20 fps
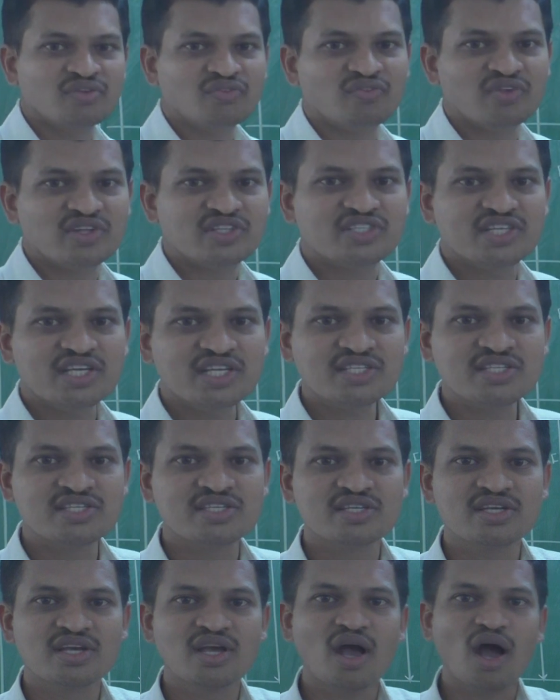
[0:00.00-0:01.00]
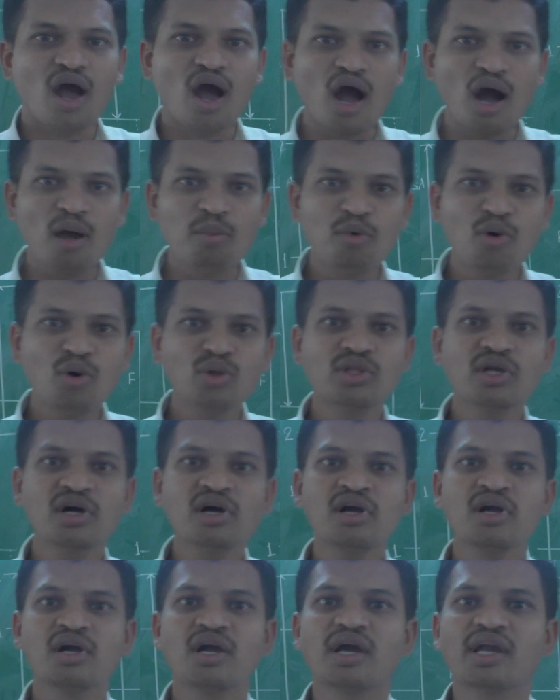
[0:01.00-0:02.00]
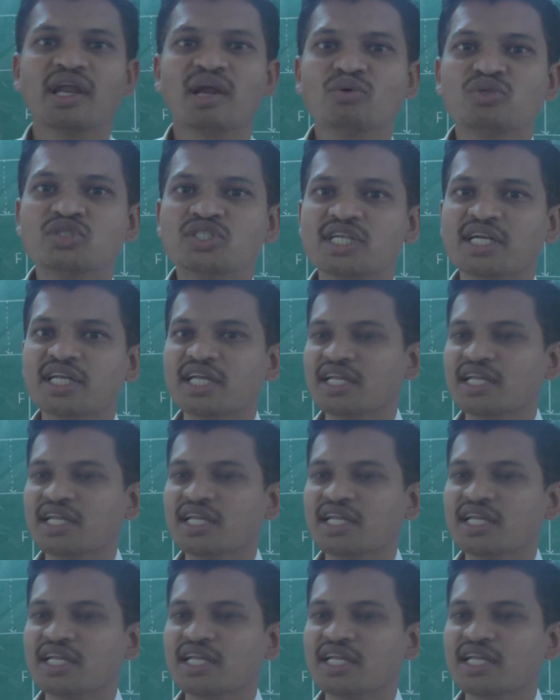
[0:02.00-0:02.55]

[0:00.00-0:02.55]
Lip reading: which is above the ground state